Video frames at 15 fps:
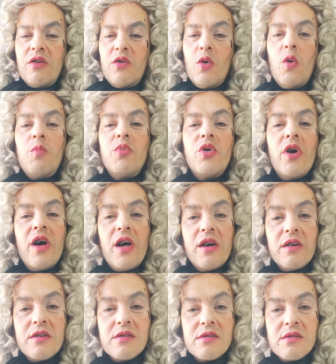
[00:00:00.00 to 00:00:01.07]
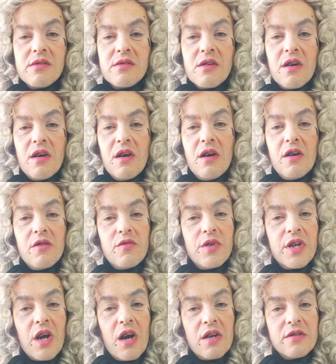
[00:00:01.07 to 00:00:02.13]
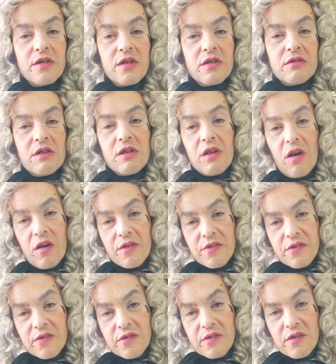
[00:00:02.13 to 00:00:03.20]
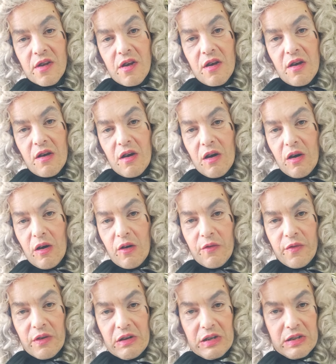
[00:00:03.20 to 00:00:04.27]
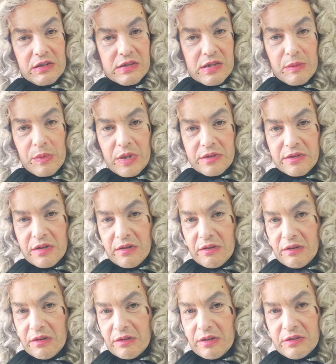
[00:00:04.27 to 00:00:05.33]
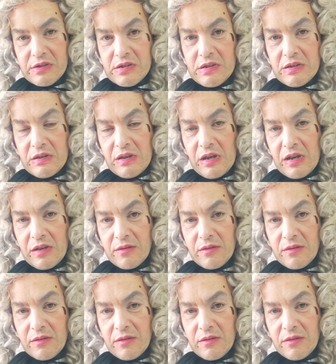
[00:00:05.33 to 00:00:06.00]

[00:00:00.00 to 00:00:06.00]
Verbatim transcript: your prayers regarding the loss of Elizabeth Regina.